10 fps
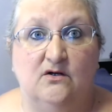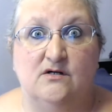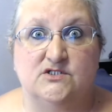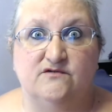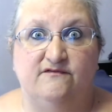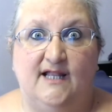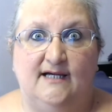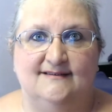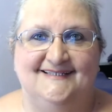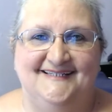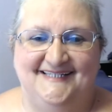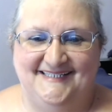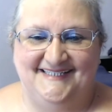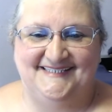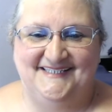to fly
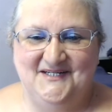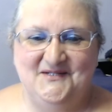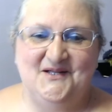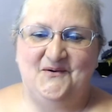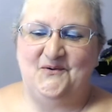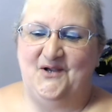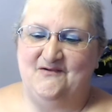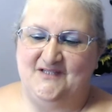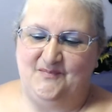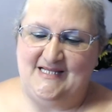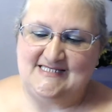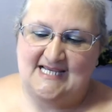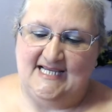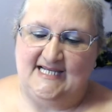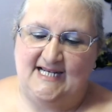all over the place.
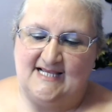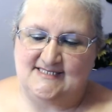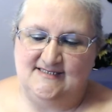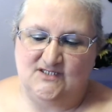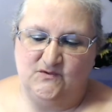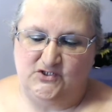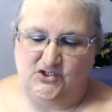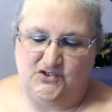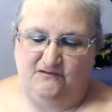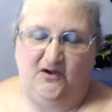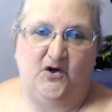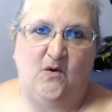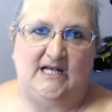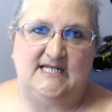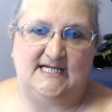It allows the intuition to flow
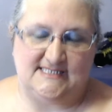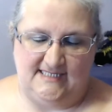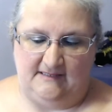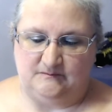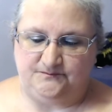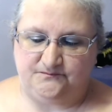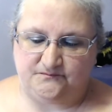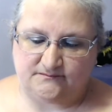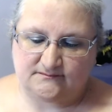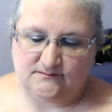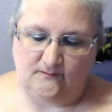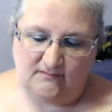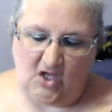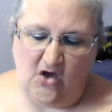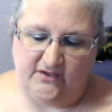quite nicely.
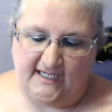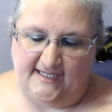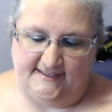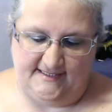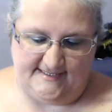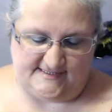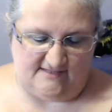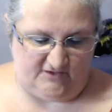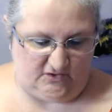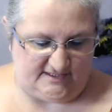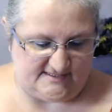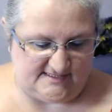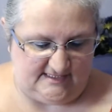Okay, let's have a look and see.